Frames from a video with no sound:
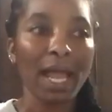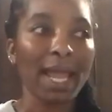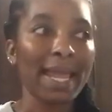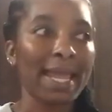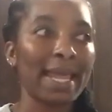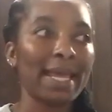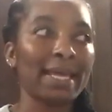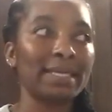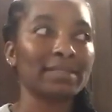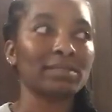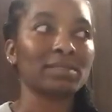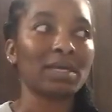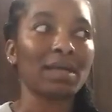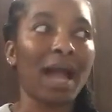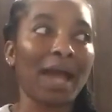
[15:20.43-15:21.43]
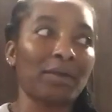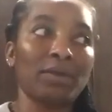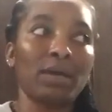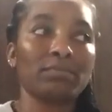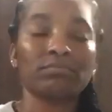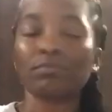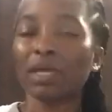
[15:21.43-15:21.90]
And I don't
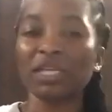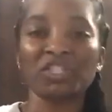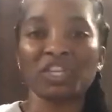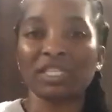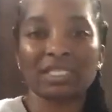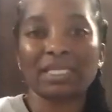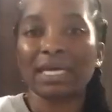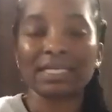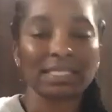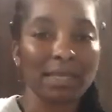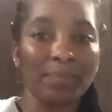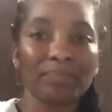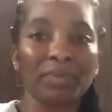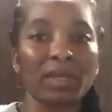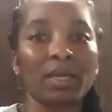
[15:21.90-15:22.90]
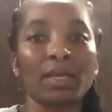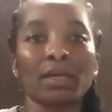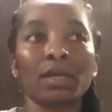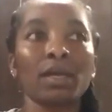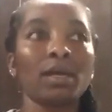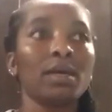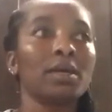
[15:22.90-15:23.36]
know, it just does something